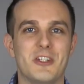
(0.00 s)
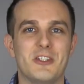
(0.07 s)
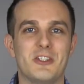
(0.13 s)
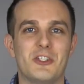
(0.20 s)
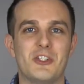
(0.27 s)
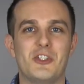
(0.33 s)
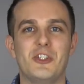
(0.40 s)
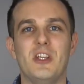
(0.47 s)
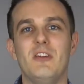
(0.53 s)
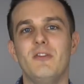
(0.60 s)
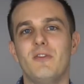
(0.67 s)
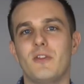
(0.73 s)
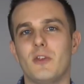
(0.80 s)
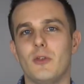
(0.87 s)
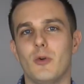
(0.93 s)

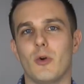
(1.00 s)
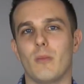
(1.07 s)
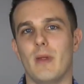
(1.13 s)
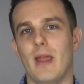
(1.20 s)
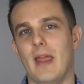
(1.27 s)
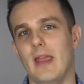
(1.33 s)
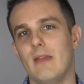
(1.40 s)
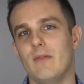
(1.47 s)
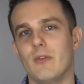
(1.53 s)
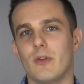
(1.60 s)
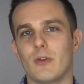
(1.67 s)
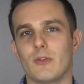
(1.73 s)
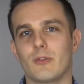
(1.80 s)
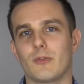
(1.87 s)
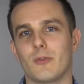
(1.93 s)
shift your
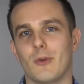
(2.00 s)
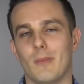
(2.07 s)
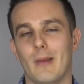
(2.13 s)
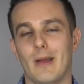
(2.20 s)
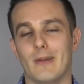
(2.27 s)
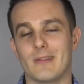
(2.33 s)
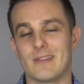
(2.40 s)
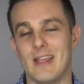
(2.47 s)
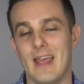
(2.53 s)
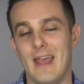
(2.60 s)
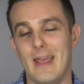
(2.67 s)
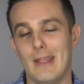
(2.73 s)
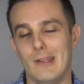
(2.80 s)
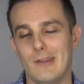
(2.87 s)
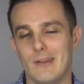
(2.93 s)
behaviors for about
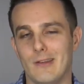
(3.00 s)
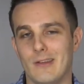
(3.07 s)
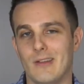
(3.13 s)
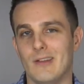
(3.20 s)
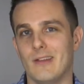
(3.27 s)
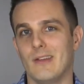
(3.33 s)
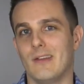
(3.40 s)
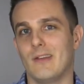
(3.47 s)
10,